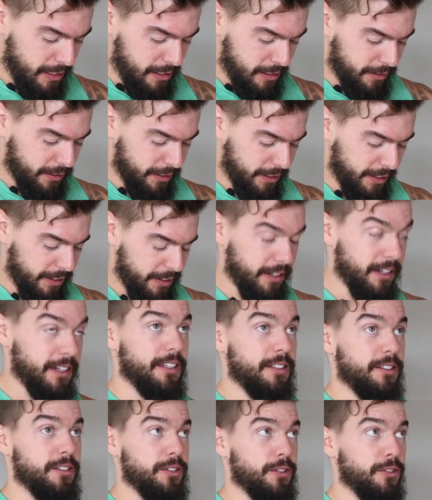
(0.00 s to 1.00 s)
Okay, I
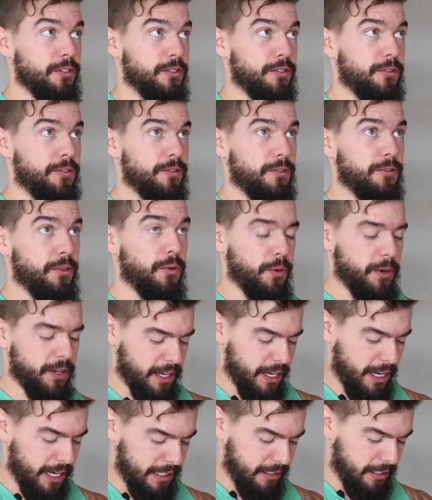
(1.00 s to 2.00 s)
get to
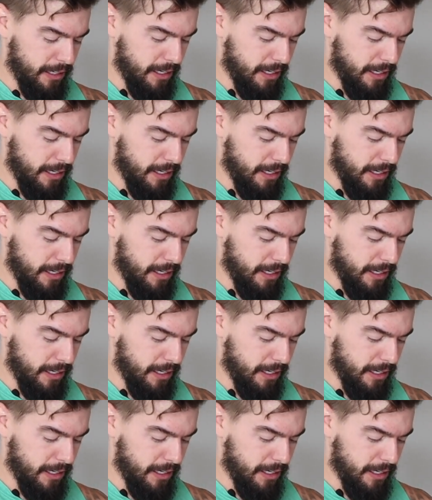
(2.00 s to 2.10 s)
48.